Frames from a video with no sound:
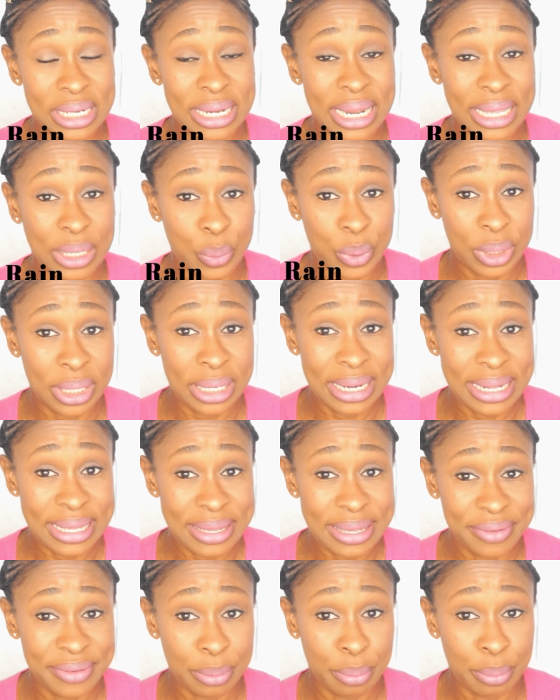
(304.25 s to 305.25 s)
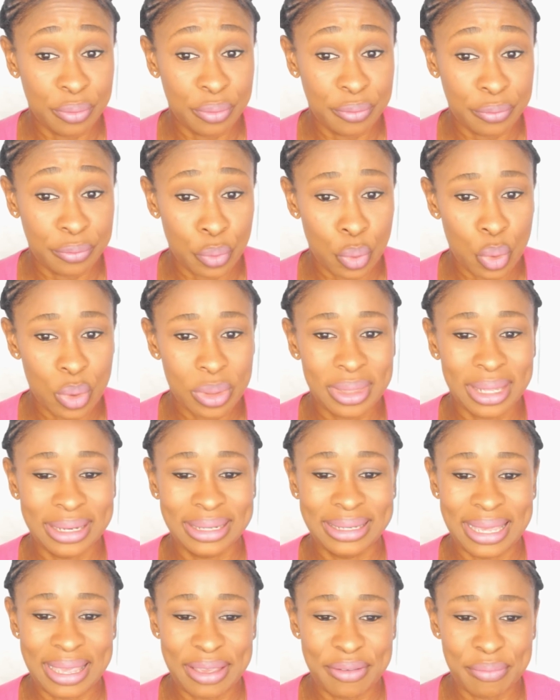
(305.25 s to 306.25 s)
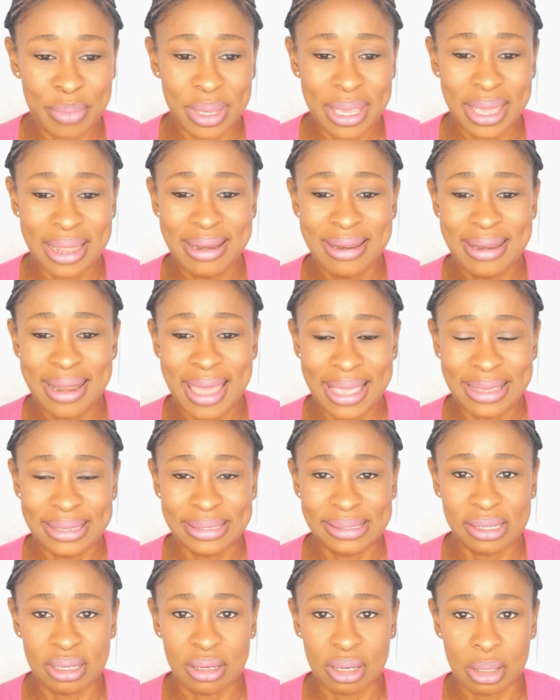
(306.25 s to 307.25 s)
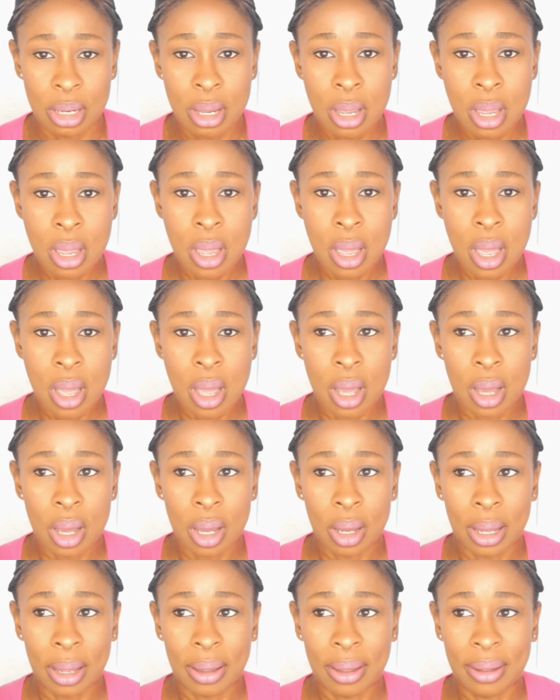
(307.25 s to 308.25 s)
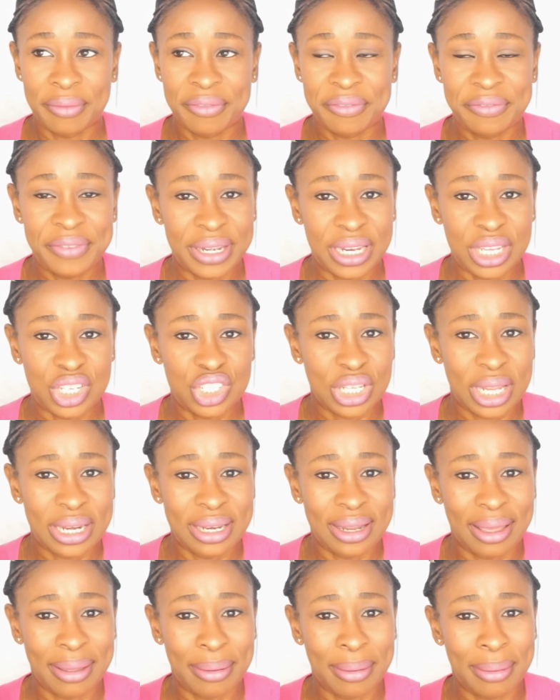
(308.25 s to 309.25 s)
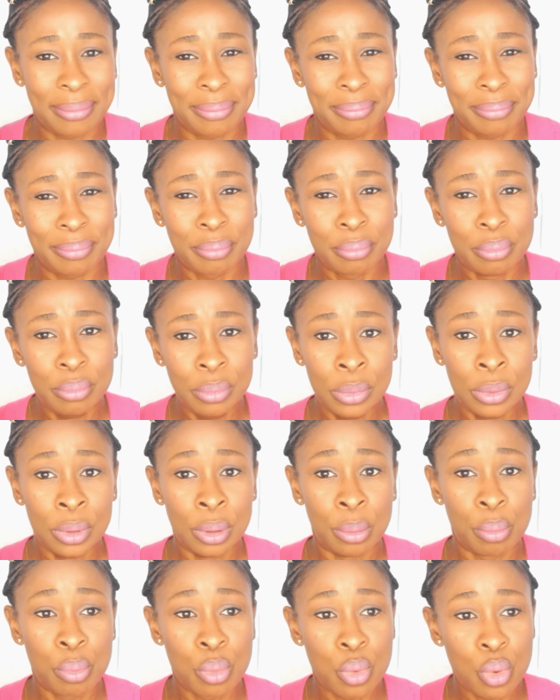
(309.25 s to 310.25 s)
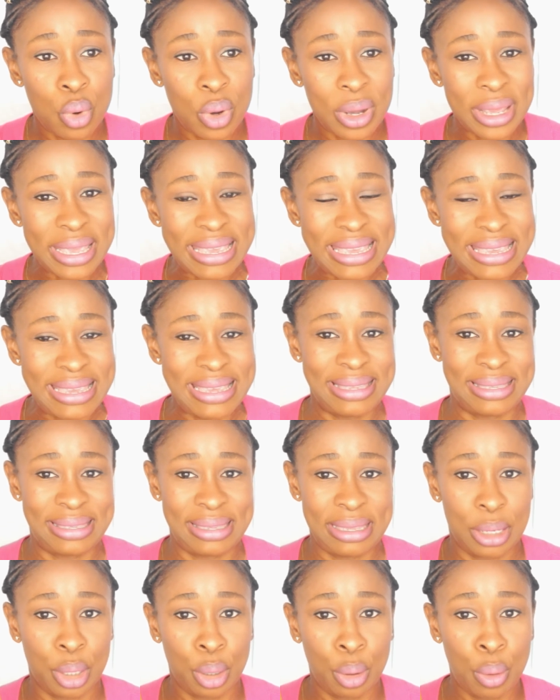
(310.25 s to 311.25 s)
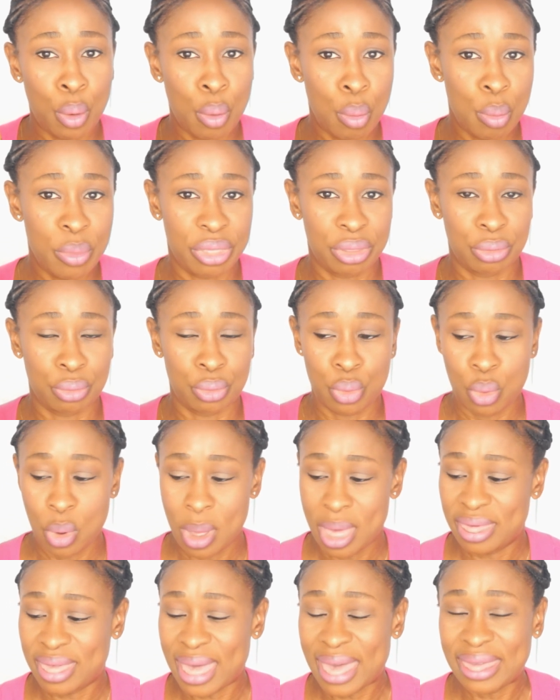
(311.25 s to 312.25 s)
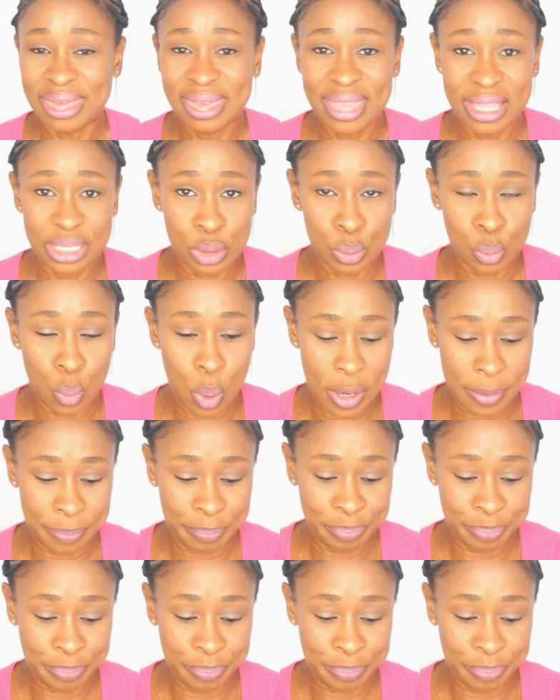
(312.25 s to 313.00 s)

liquid leave-in before that gave me a nicer finish and uh, more easier comb through than this one